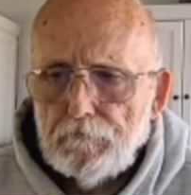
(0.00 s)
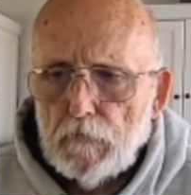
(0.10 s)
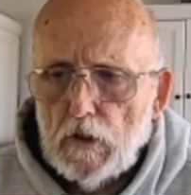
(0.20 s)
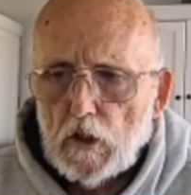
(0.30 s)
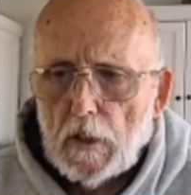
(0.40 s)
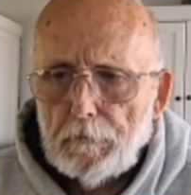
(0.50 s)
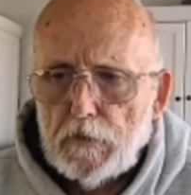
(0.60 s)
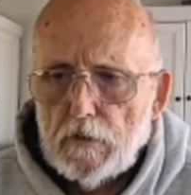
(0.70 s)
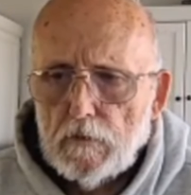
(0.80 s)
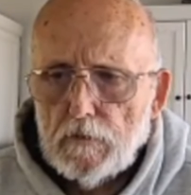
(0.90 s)
hook up
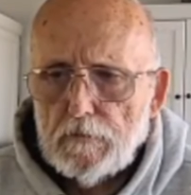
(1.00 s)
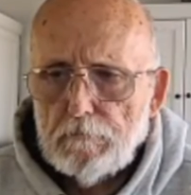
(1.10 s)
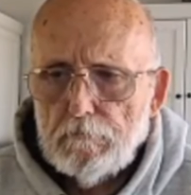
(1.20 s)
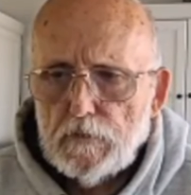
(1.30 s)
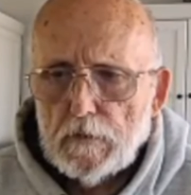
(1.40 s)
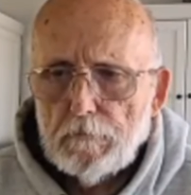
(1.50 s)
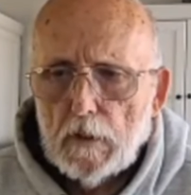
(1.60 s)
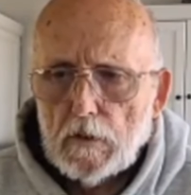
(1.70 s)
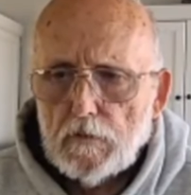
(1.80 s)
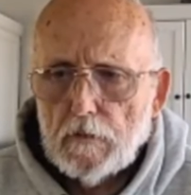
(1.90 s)
to some
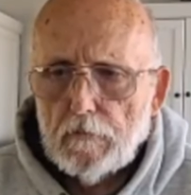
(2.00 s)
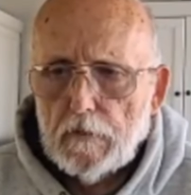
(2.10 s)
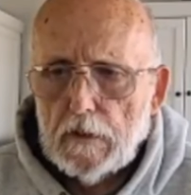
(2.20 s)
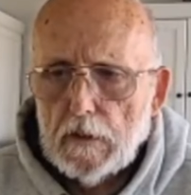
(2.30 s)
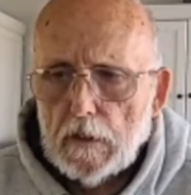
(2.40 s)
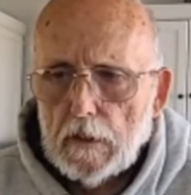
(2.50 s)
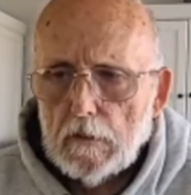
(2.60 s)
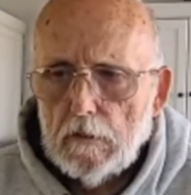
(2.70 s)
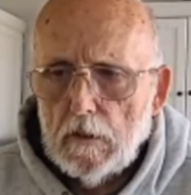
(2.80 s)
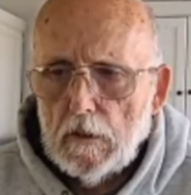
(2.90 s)
parts of the
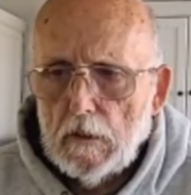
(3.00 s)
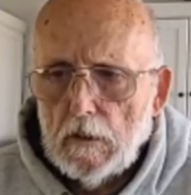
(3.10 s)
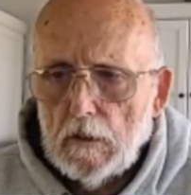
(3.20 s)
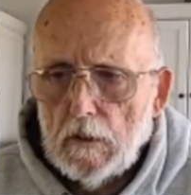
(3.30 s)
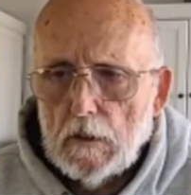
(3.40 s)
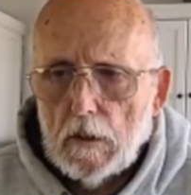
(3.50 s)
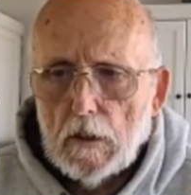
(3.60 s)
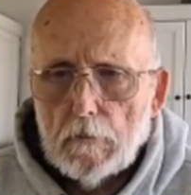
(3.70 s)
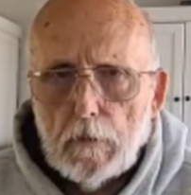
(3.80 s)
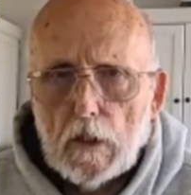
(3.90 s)

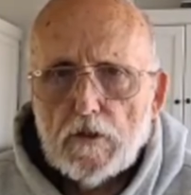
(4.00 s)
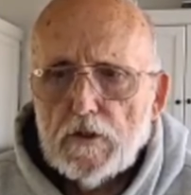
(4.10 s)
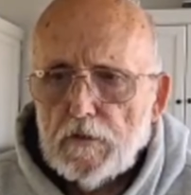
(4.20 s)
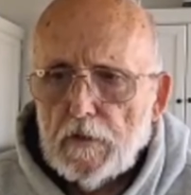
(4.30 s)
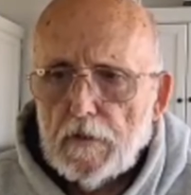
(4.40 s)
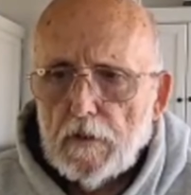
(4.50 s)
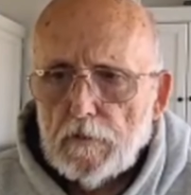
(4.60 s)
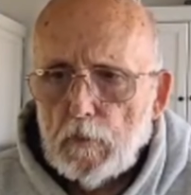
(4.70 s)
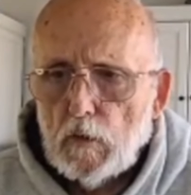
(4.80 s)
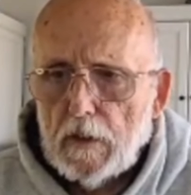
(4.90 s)
barges at this
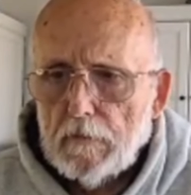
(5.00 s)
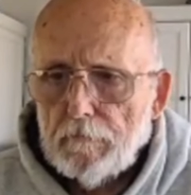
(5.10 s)
point.